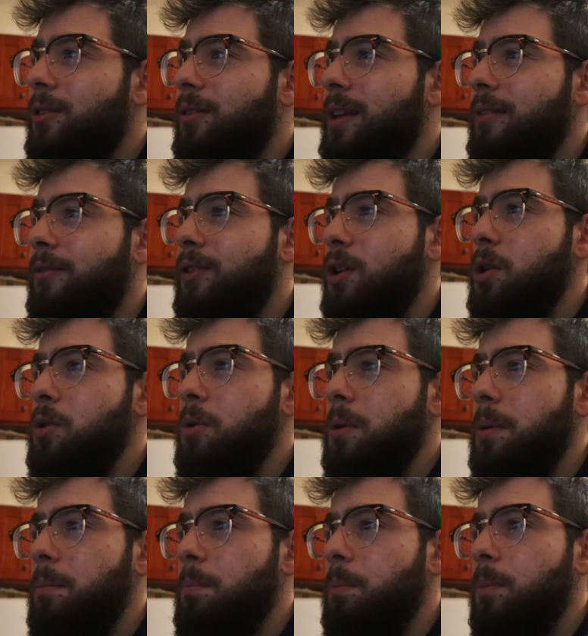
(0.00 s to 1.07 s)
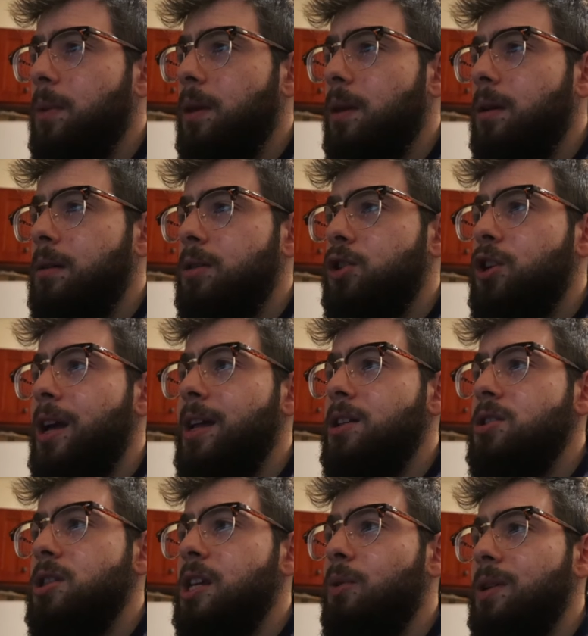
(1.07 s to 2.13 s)
View,
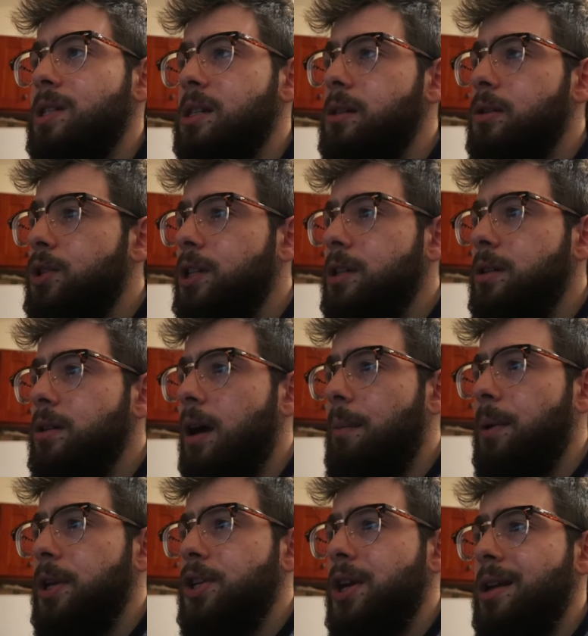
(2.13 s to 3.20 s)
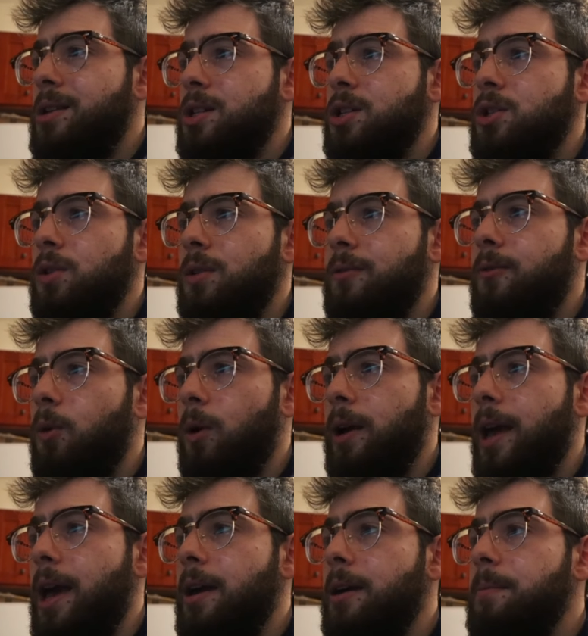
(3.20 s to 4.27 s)
change the resolution. I'm going to change it to
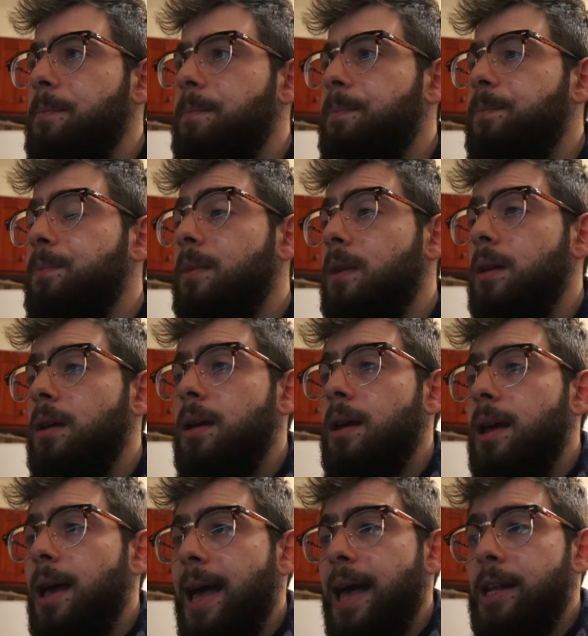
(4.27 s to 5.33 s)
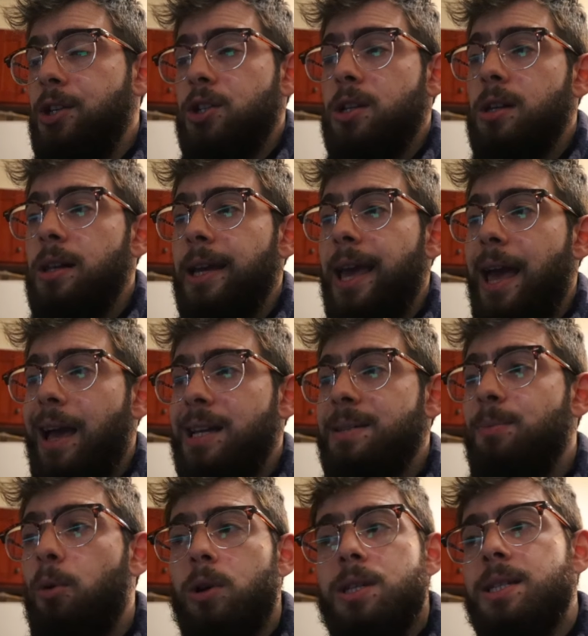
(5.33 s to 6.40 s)
4K and just click
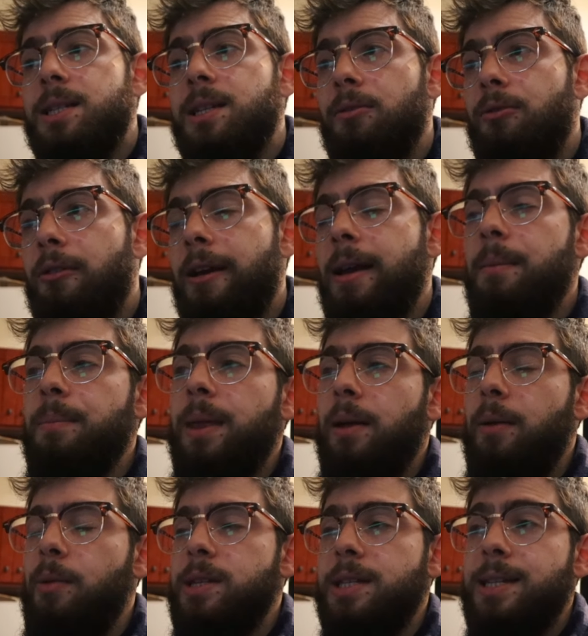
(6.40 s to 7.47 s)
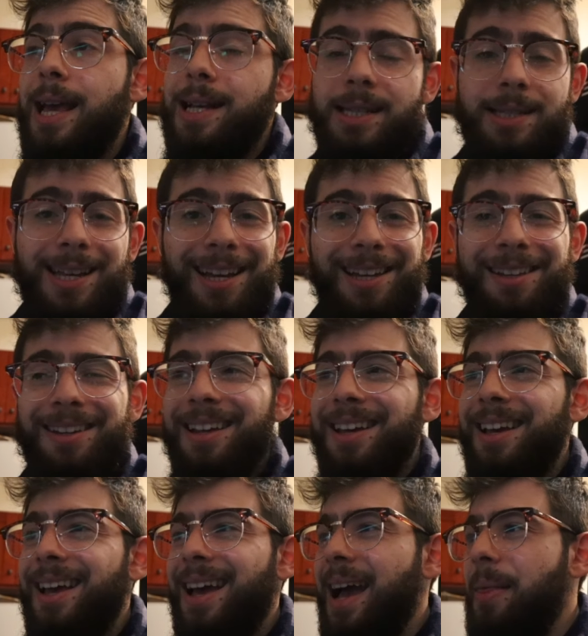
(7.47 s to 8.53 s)
Export Still Frame. Now this takes a second
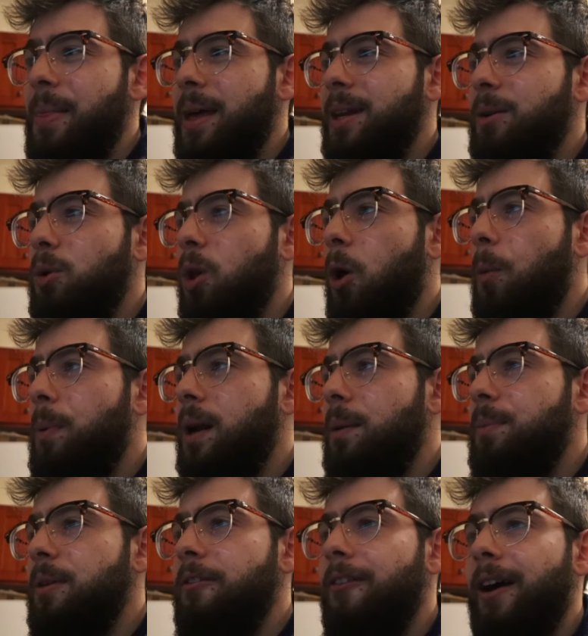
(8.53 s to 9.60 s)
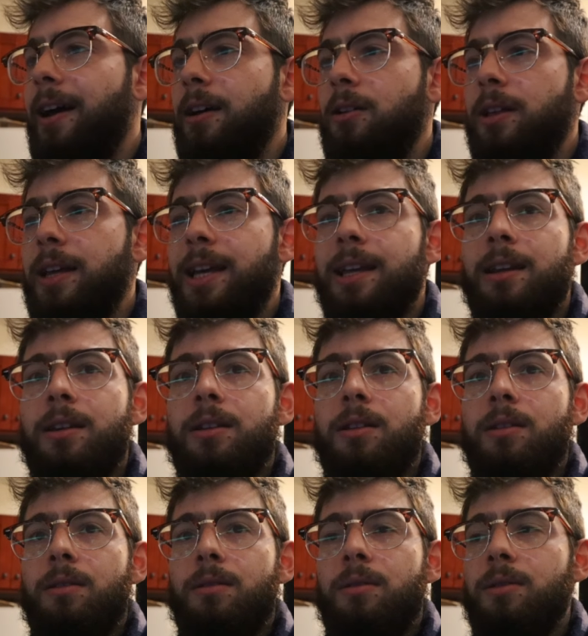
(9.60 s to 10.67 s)
and then it will open up the file
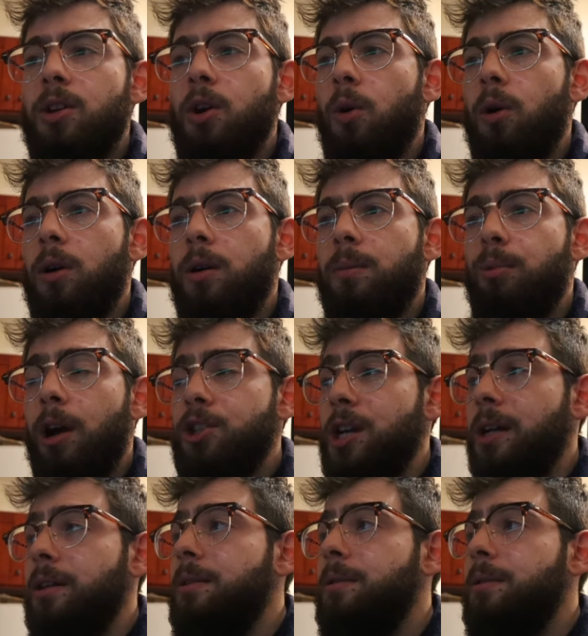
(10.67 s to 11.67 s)
in your project.